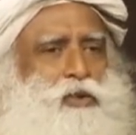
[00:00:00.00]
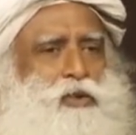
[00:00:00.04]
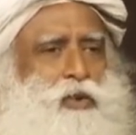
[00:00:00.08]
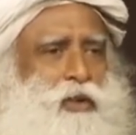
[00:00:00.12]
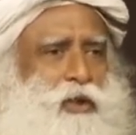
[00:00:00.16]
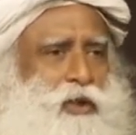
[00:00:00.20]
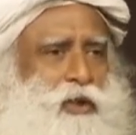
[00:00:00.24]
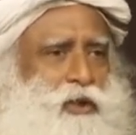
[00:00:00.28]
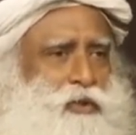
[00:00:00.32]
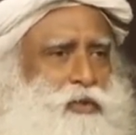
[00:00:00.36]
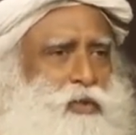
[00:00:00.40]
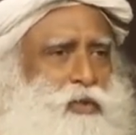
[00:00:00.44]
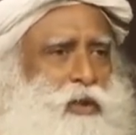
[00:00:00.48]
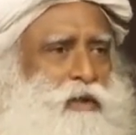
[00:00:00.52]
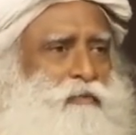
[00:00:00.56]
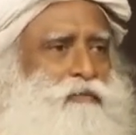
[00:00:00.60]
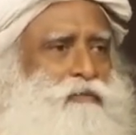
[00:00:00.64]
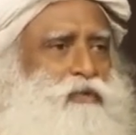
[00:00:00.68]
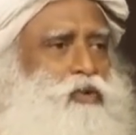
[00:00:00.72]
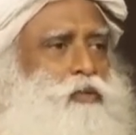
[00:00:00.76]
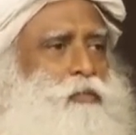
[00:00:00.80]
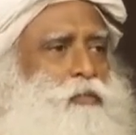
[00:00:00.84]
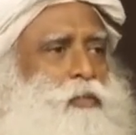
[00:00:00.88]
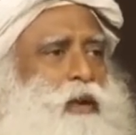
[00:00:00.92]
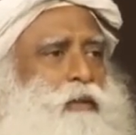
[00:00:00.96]
it, you have
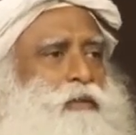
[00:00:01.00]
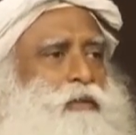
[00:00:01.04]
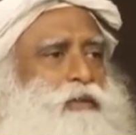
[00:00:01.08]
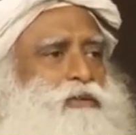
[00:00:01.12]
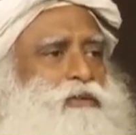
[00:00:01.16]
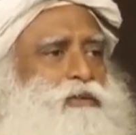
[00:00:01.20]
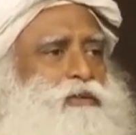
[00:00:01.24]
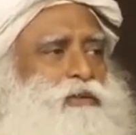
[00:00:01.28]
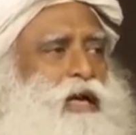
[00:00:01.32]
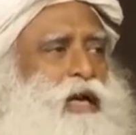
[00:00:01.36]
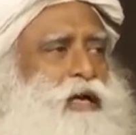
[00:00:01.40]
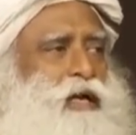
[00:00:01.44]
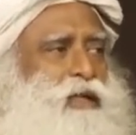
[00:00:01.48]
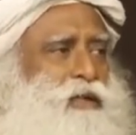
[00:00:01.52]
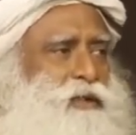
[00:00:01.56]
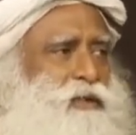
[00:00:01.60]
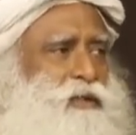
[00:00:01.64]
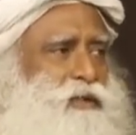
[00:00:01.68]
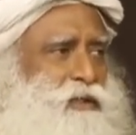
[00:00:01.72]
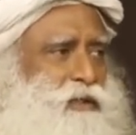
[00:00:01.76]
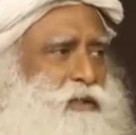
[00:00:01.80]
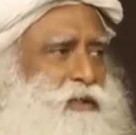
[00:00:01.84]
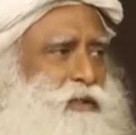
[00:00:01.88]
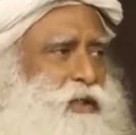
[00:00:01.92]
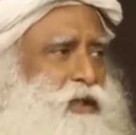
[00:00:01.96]
no power to direct
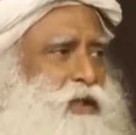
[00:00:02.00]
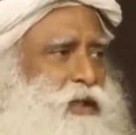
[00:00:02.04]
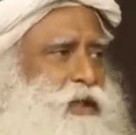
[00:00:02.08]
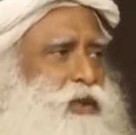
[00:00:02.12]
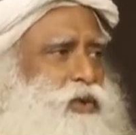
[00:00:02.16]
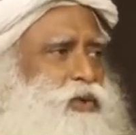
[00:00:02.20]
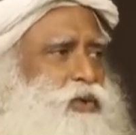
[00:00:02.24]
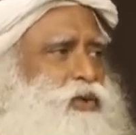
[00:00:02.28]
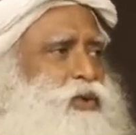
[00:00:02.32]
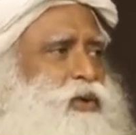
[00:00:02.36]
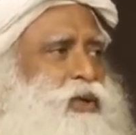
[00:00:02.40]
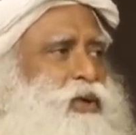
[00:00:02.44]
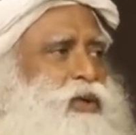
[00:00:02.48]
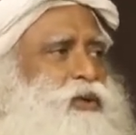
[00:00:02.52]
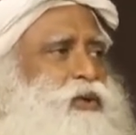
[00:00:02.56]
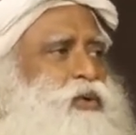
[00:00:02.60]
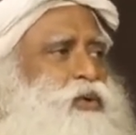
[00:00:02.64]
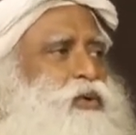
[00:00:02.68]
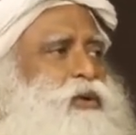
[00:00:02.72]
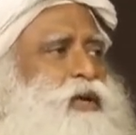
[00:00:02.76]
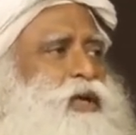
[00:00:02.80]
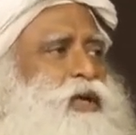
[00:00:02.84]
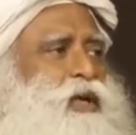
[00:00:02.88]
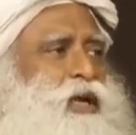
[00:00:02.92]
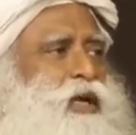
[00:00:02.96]
it, you can
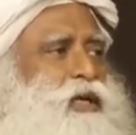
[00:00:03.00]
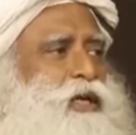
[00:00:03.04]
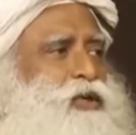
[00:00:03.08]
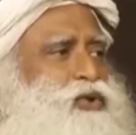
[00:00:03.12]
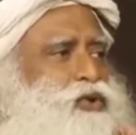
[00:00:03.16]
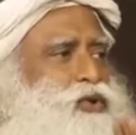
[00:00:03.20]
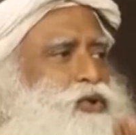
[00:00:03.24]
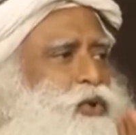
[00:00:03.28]
only enjoy